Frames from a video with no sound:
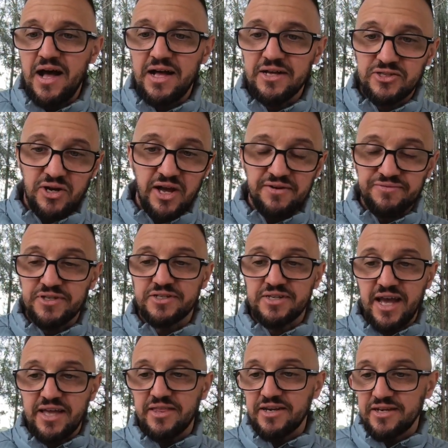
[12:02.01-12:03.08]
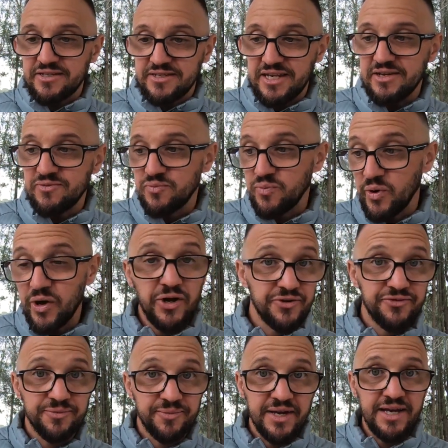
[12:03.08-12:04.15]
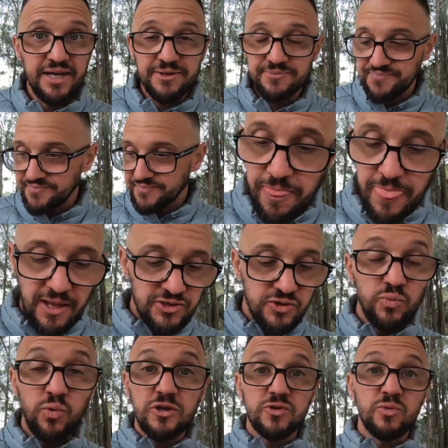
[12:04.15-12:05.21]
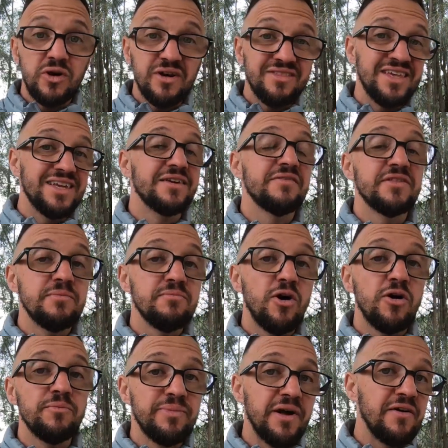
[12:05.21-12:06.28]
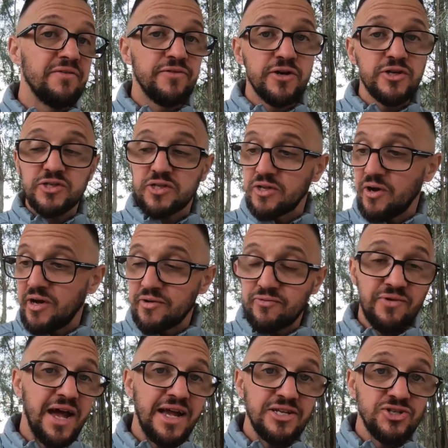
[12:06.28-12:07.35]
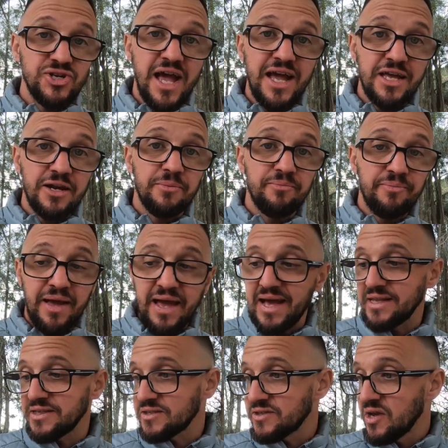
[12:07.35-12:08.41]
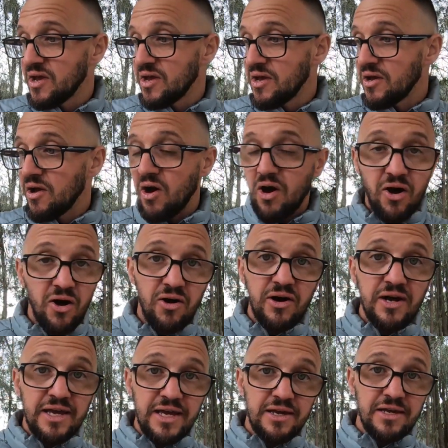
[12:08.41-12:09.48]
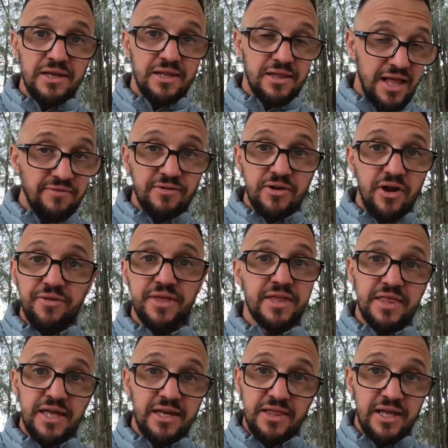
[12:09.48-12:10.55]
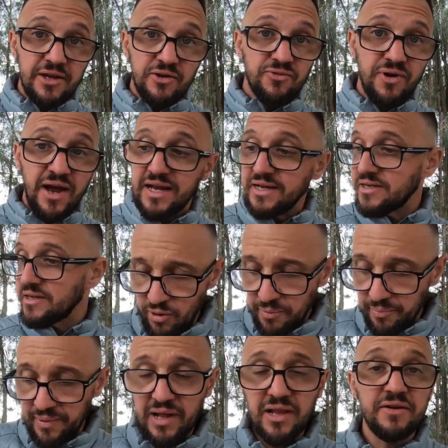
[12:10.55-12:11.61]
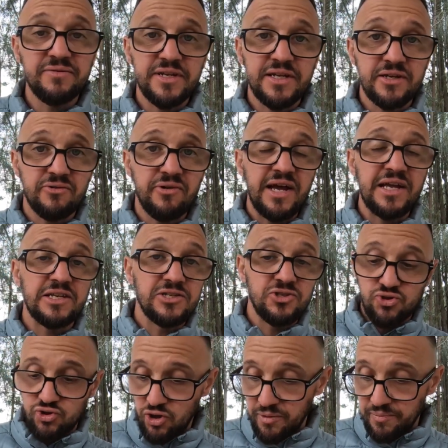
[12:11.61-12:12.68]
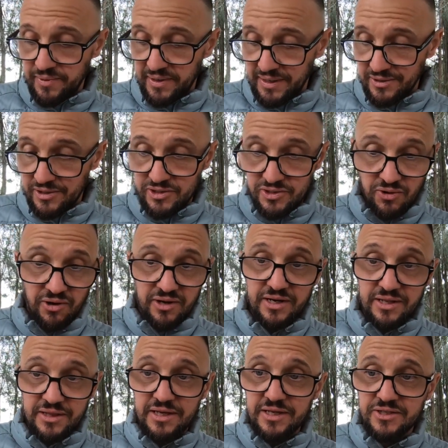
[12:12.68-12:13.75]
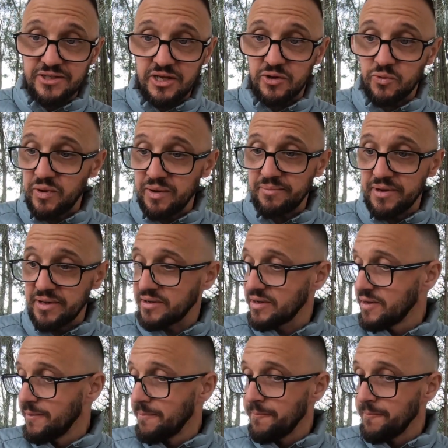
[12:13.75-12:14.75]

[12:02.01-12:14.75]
so I have to say that it did work for me. So what do I think of the Montbell Versalite rain jacket and pants? I love it. I think they're great. Montbell have done a great job in designing this equipment.